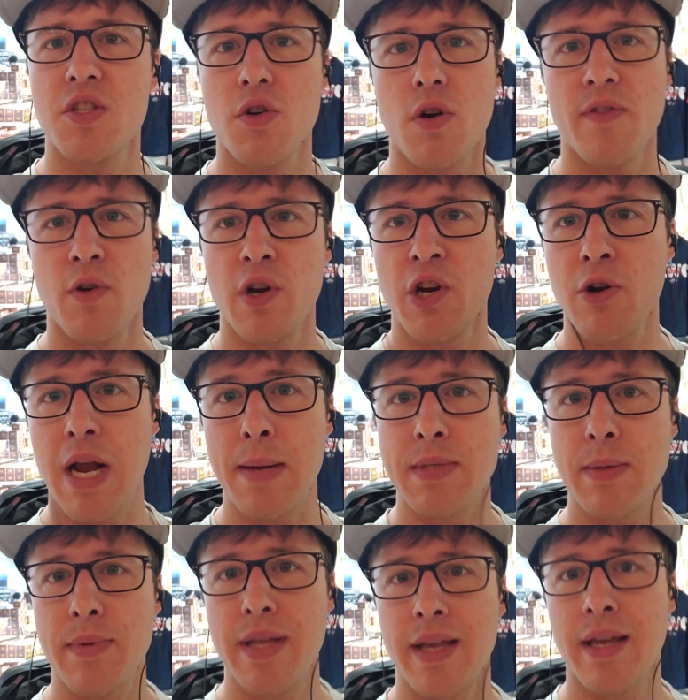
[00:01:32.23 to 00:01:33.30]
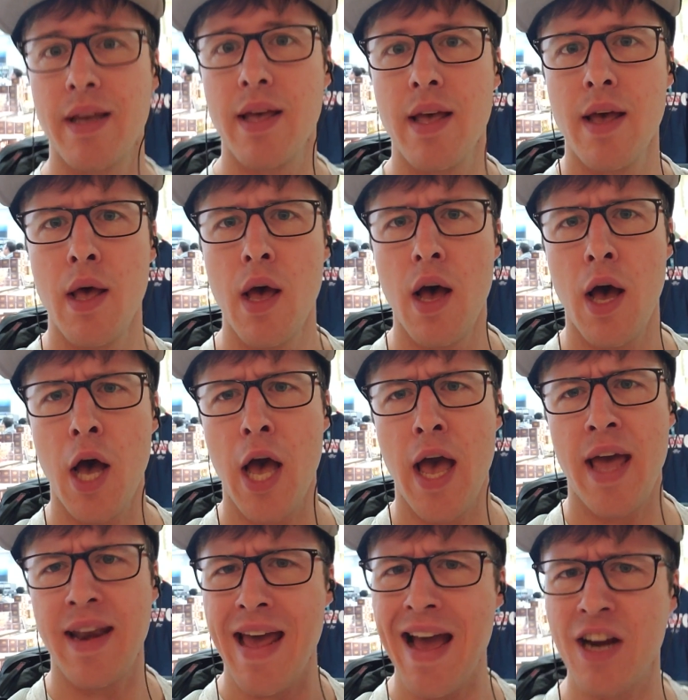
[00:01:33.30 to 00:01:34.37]
store if you want to grab something.
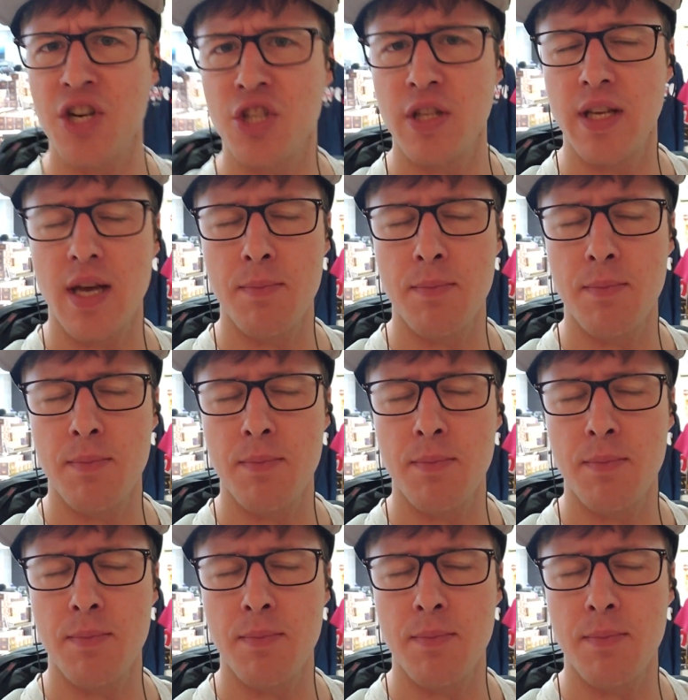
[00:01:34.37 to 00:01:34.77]
And actually,